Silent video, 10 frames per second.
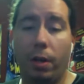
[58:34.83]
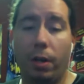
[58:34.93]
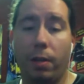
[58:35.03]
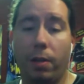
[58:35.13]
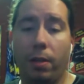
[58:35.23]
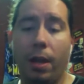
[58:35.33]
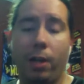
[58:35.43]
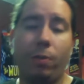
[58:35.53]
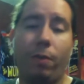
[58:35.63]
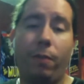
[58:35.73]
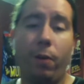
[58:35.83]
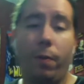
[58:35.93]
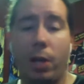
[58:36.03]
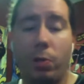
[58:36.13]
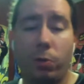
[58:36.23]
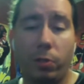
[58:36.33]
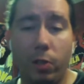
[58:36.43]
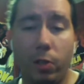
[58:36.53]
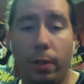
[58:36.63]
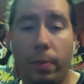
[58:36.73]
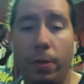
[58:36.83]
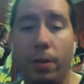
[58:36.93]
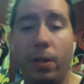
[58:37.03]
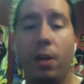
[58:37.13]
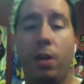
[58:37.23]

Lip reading: at the actual photo of the actual Statue of Liberty,